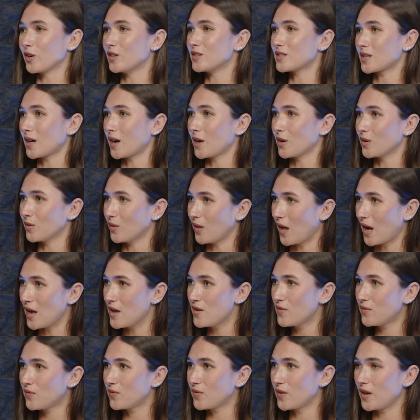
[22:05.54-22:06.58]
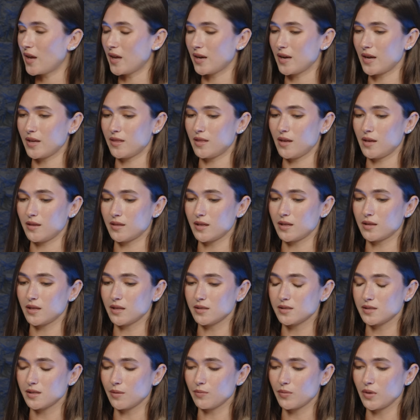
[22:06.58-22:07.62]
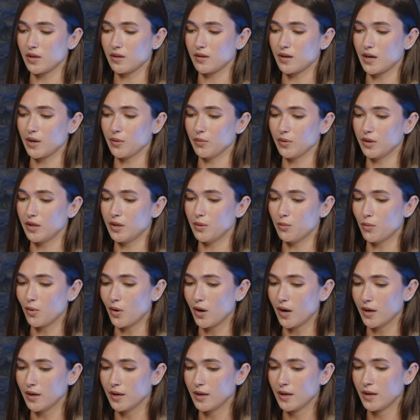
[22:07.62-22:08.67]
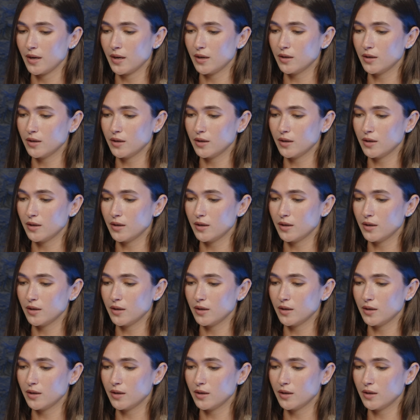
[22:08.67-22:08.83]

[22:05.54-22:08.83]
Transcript: entire life. And I think that that's something that I really want